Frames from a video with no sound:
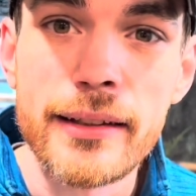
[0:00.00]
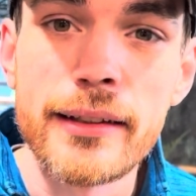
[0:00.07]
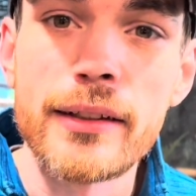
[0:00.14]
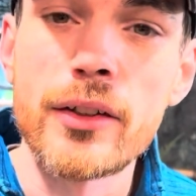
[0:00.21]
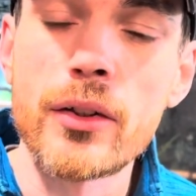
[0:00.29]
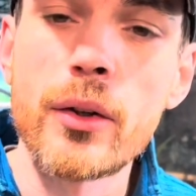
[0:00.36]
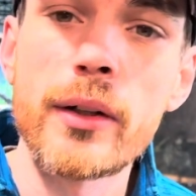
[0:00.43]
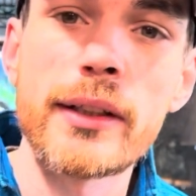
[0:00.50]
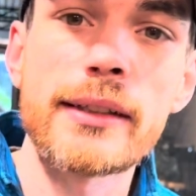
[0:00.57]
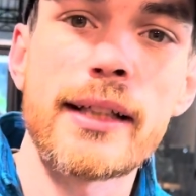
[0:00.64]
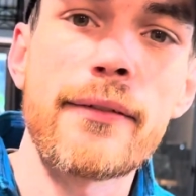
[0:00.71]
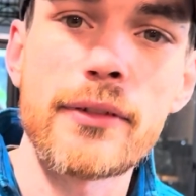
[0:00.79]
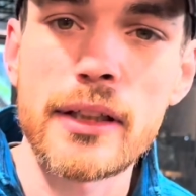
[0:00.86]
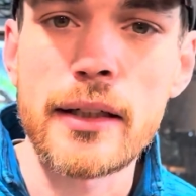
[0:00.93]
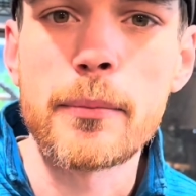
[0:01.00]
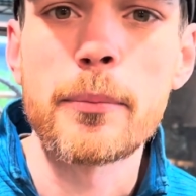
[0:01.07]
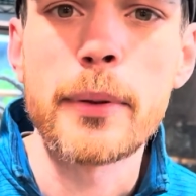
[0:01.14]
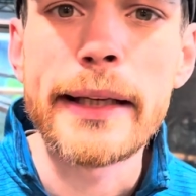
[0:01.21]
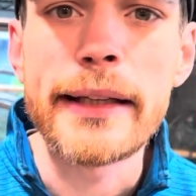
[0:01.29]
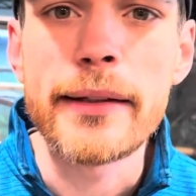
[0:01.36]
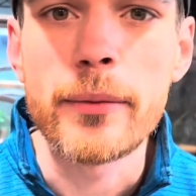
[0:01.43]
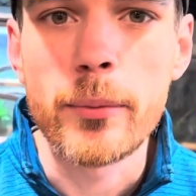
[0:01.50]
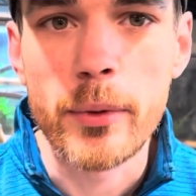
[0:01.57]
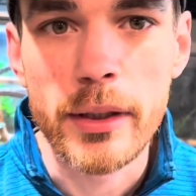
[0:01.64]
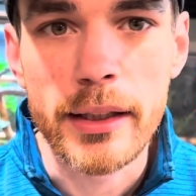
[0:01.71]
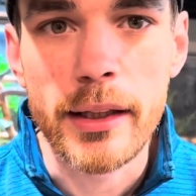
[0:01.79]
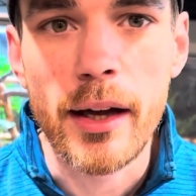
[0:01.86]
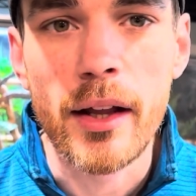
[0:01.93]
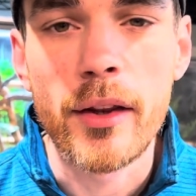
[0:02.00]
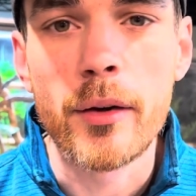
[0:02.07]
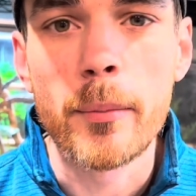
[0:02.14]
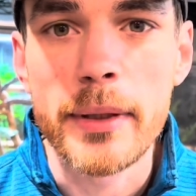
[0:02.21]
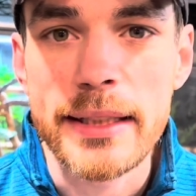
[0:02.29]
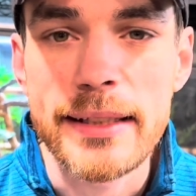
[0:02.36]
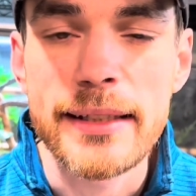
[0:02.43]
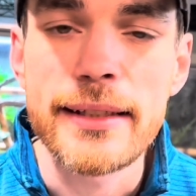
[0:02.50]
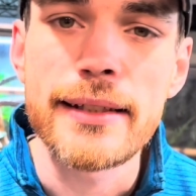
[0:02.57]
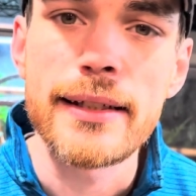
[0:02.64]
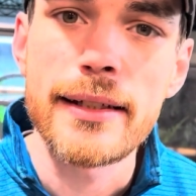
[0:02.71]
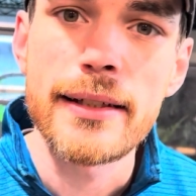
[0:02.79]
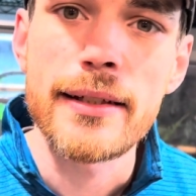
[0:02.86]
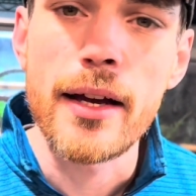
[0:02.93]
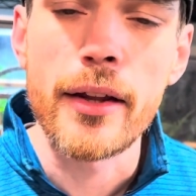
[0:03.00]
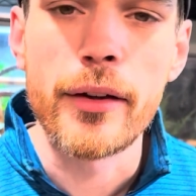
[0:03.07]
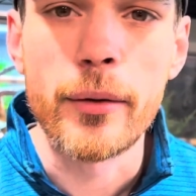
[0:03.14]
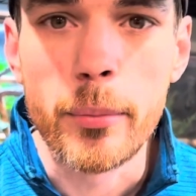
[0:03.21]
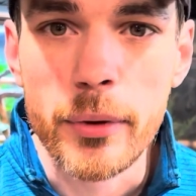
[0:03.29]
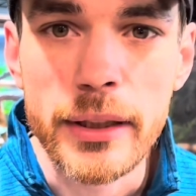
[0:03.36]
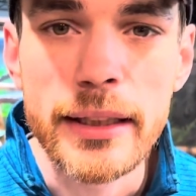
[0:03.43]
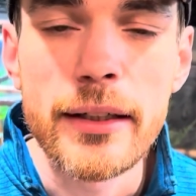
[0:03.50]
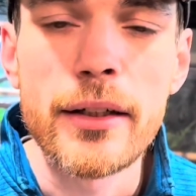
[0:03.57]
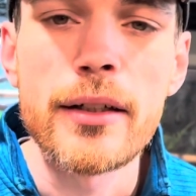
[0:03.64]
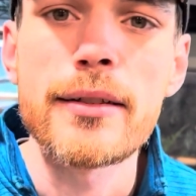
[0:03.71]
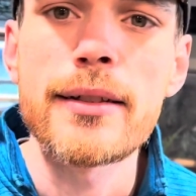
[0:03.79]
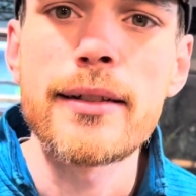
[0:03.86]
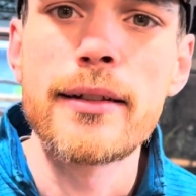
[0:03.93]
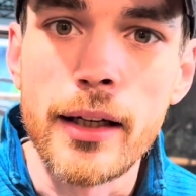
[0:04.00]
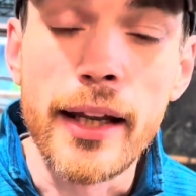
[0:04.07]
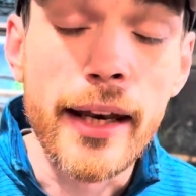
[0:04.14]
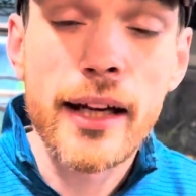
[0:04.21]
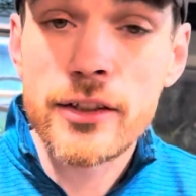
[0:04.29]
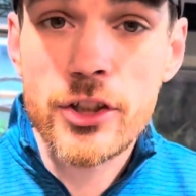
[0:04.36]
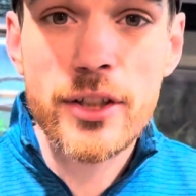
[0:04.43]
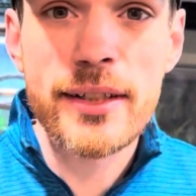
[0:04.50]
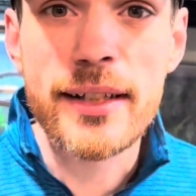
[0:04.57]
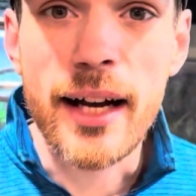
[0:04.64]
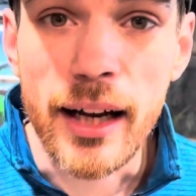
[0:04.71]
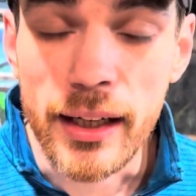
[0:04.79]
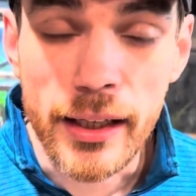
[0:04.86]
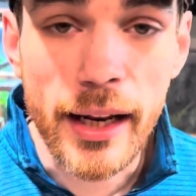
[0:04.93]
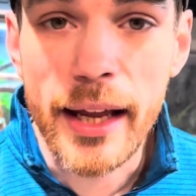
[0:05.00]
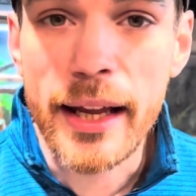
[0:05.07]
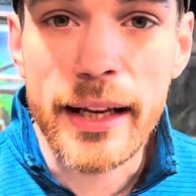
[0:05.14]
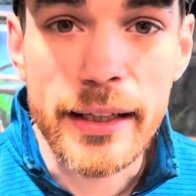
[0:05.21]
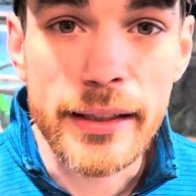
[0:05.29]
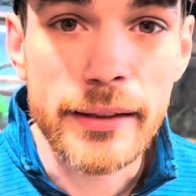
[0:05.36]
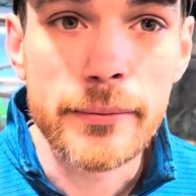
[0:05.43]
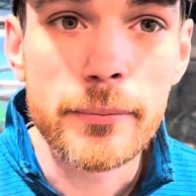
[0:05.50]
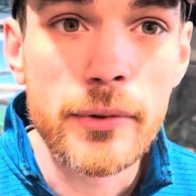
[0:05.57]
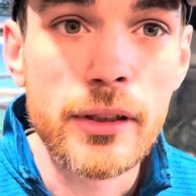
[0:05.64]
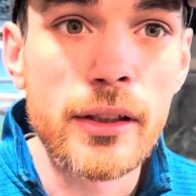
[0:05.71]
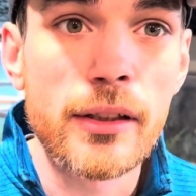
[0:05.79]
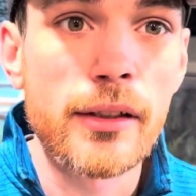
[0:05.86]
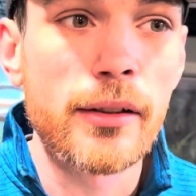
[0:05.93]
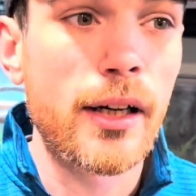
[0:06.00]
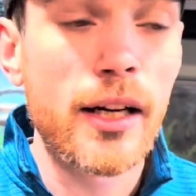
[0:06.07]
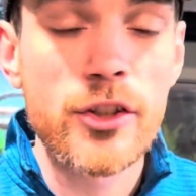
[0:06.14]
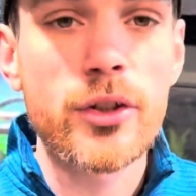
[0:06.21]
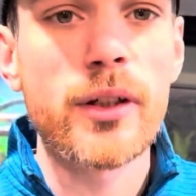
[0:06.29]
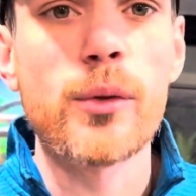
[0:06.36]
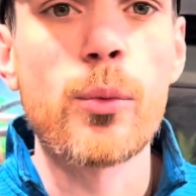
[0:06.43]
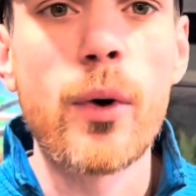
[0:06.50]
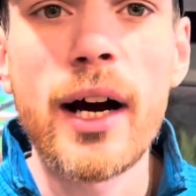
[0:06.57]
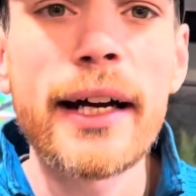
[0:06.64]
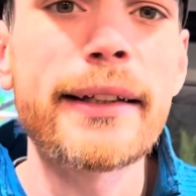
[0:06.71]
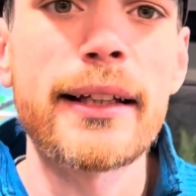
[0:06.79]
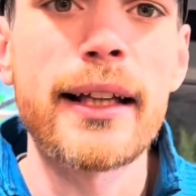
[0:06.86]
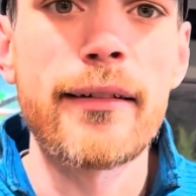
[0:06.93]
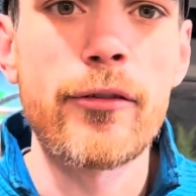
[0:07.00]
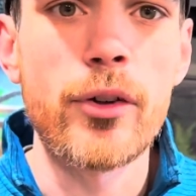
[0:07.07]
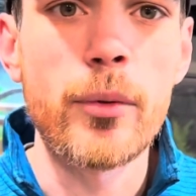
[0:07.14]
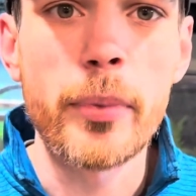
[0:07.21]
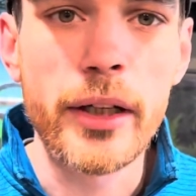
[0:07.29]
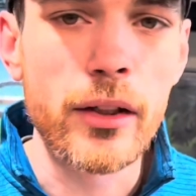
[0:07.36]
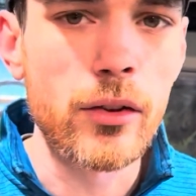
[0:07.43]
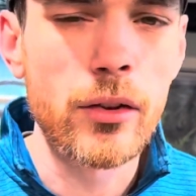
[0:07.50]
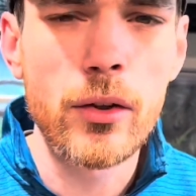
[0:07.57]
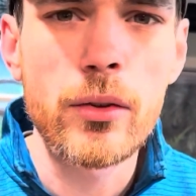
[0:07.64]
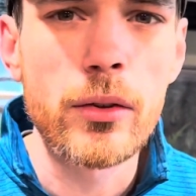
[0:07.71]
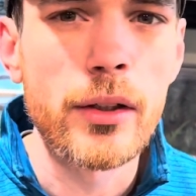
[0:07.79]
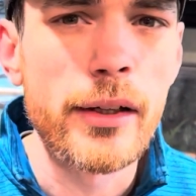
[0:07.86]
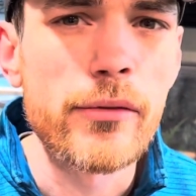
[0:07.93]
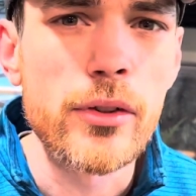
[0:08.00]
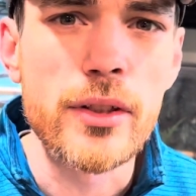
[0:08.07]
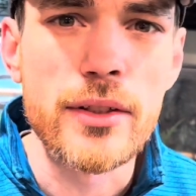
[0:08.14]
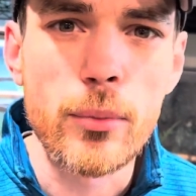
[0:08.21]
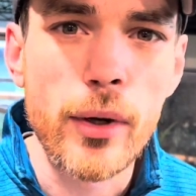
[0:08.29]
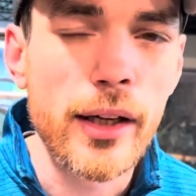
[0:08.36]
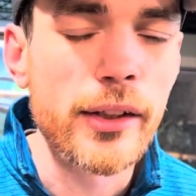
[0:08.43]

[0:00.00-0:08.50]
you're going to have to compete with other businesses, other breeders, and not just on a countrywide level, but a local level as well.